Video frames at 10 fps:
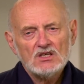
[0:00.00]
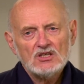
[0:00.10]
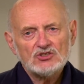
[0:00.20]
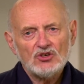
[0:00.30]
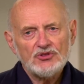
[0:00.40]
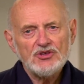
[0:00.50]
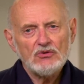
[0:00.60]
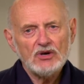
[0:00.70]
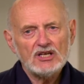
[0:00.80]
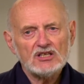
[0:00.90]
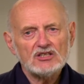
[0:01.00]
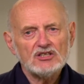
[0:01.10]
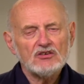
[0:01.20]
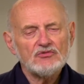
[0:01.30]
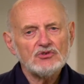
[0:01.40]
So
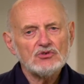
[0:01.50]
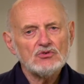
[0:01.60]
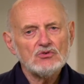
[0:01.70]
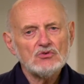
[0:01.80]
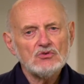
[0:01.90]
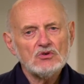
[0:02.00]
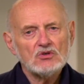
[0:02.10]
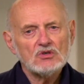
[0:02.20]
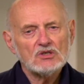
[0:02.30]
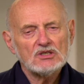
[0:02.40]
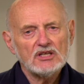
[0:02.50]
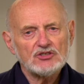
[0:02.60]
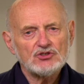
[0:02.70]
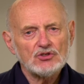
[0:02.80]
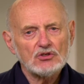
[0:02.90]
theoretically, if you
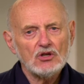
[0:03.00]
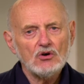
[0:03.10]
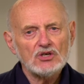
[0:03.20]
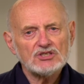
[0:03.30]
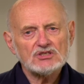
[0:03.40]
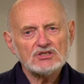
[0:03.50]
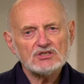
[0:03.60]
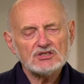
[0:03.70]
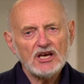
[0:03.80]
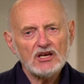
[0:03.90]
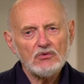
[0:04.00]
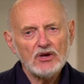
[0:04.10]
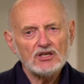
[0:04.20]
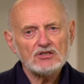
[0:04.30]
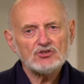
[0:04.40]
let your lowest stack
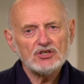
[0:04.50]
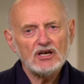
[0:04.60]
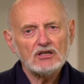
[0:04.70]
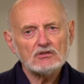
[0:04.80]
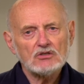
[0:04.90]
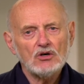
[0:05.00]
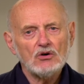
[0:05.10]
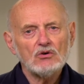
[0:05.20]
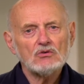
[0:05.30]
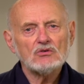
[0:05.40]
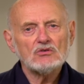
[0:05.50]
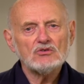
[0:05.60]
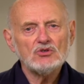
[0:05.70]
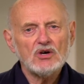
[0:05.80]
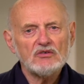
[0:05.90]
ranked child go,
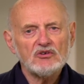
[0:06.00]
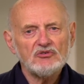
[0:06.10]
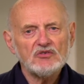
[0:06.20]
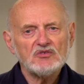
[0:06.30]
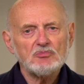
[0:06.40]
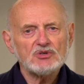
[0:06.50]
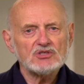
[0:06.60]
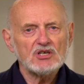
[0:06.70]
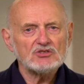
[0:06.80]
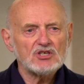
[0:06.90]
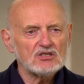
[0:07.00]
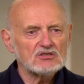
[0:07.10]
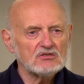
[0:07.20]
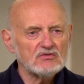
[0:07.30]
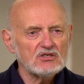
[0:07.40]
you have a 50%
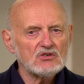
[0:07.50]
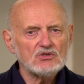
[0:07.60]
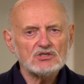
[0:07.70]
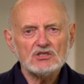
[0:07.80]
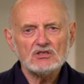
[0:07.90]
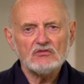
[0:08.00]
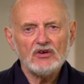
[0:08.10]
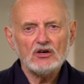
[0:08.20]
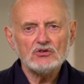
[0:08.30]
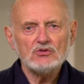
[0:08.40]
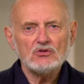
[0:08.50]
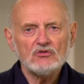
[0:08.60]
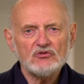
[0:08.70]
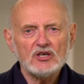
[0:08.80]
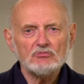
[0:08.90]
chance of increasing the value of the
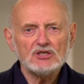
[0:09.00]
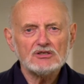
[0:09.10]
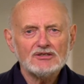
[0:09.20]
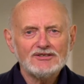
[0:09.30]
family